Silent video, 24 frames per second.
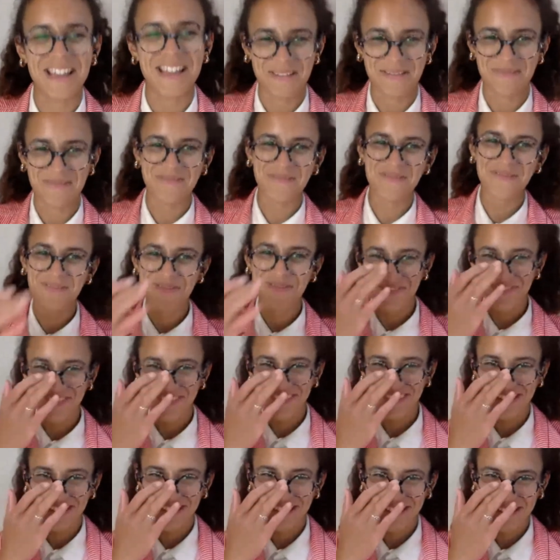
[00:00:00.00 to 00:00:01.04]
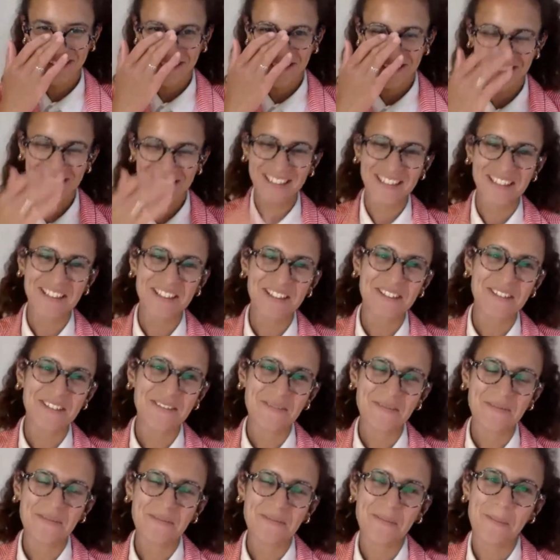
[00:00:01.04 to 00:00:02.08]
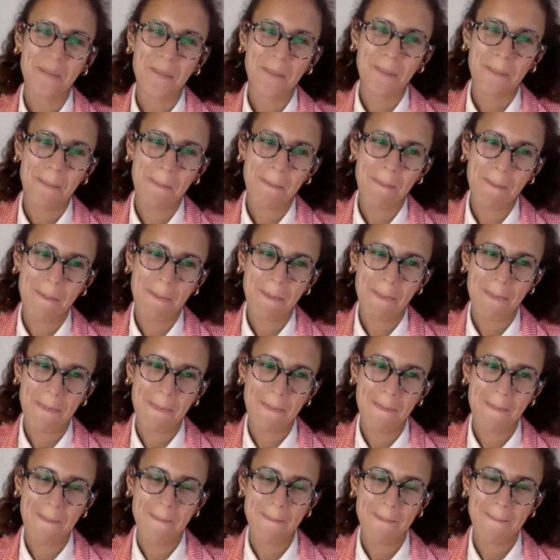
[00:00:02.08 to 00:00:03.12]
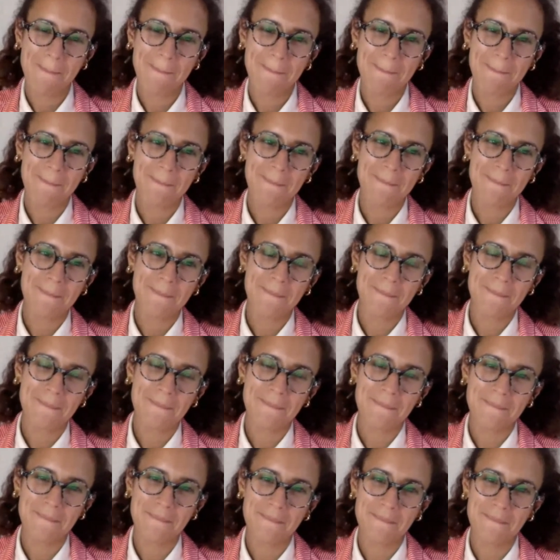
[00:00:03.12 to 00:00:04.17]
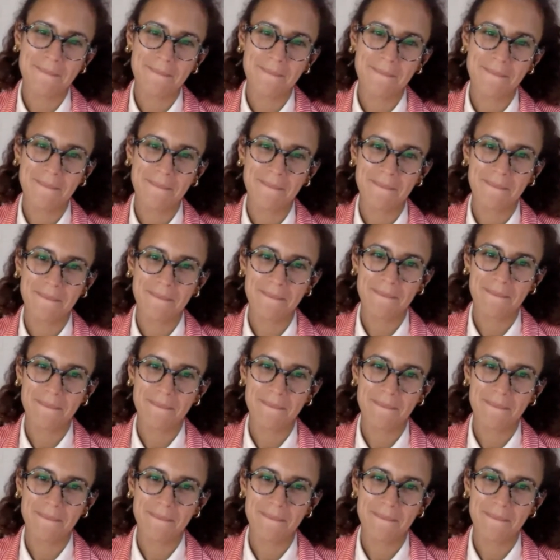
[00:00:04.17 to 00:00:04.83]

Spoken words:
(silent)